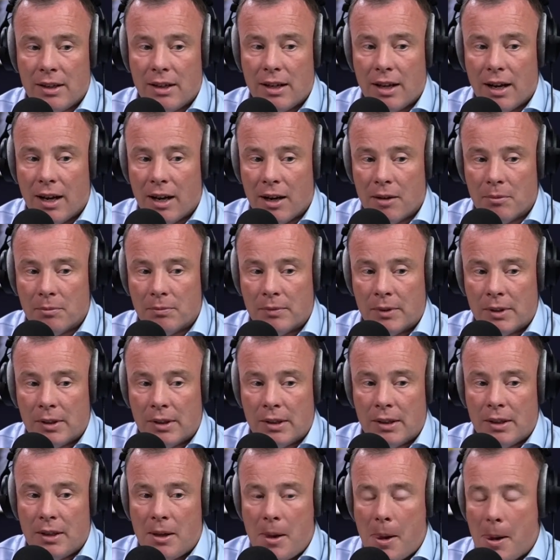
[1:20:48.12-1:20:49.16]

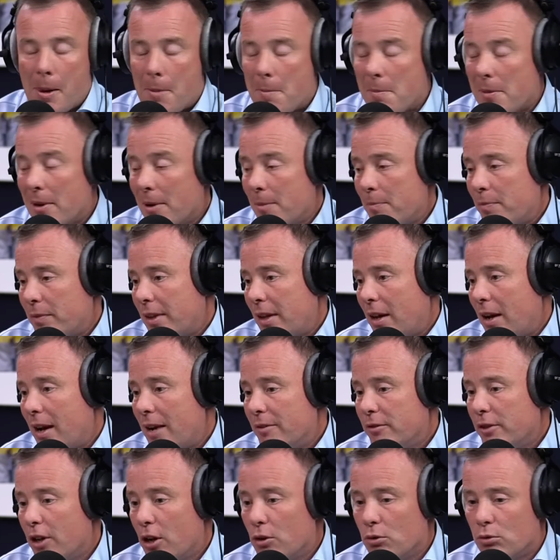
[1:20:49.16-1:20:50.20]

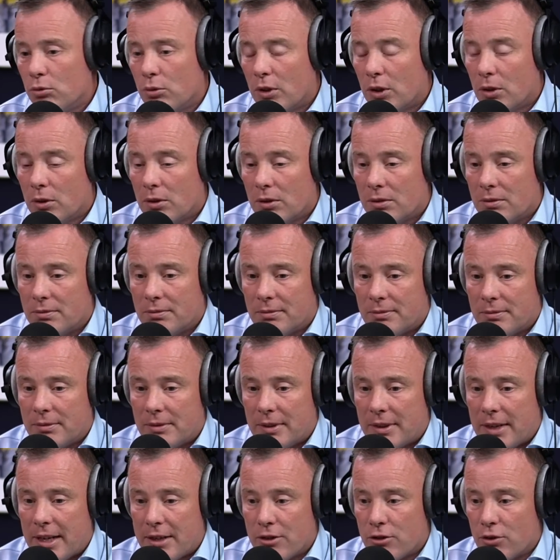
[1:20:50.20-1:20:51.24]
have no real
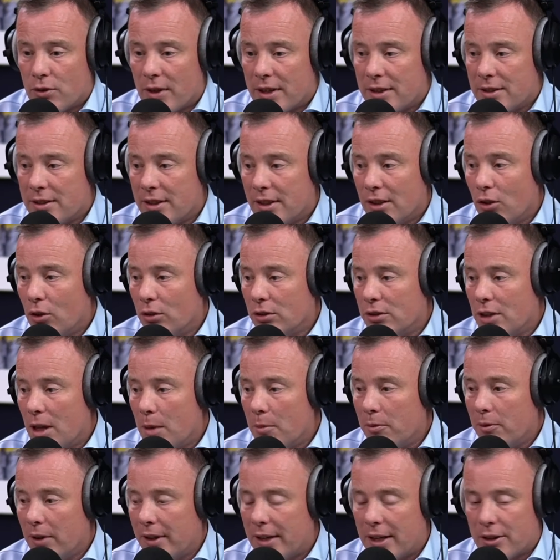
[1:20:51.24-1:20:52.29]
interested
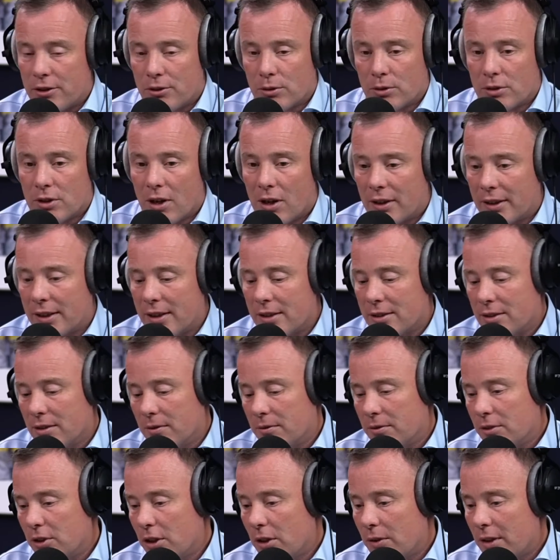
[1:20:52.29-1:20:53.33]
long-term financial targets
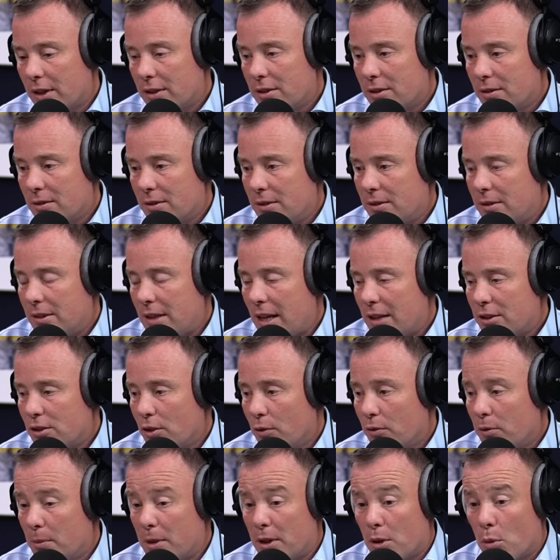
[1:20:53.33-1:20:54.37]
of that's
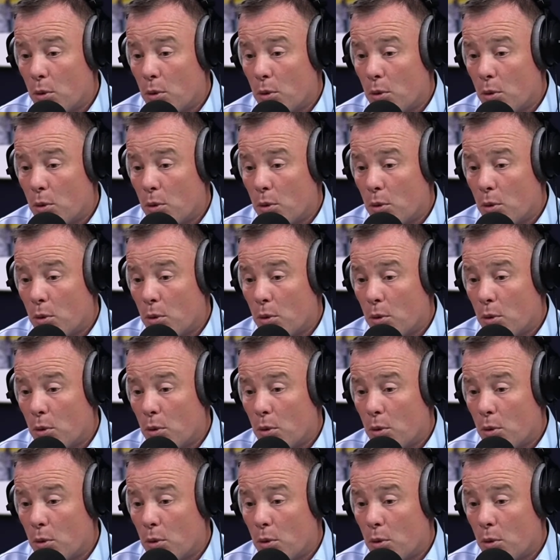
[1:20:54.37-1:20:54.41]
not for me.